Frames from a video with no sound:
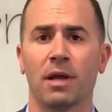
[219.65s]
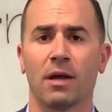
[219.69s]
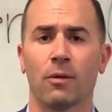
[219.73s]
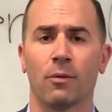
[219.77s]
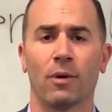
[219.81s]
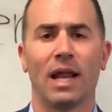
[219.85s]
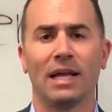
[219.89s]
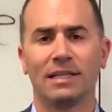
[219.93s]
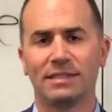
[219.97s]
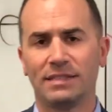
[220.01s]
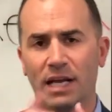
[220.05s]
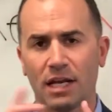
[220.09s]
and
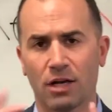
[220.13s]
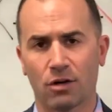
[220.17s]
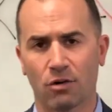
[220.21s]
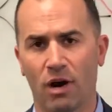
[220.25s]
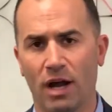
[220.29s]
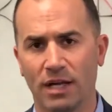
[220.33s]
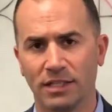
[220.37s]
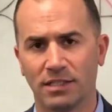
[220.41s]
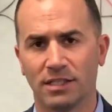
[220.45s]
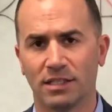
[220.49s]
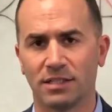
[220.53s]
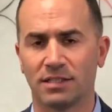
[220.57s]
when I say
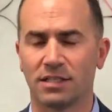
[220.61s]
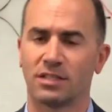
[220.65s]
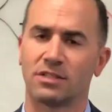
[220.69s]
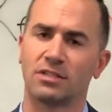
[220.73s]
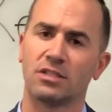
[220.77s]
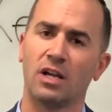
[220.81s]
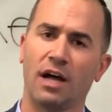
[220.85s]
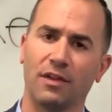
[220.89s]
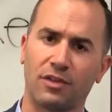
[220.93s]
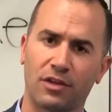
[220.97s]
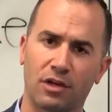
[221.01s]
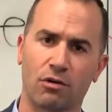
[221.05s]
crisis, it's
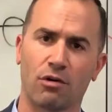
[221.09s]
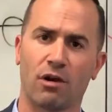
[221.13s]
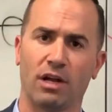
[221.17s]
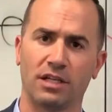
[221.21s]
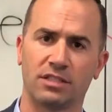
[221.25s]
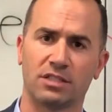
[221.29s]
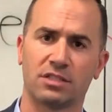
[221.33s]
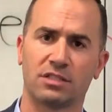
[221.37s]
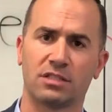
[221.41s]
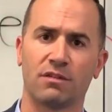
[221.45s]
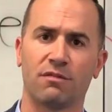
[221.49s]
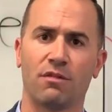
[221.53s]
not the
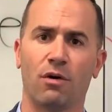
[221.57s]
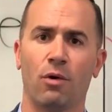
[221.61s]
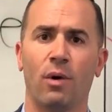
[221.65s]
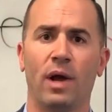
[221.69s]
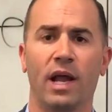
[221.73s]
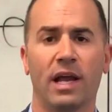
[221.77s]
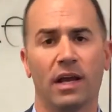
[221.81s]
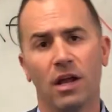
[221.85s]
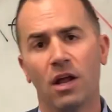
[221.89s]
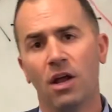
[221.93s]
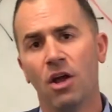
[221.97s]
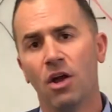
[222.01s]
crisis of
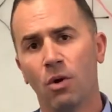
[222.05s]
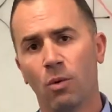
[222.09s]
'08.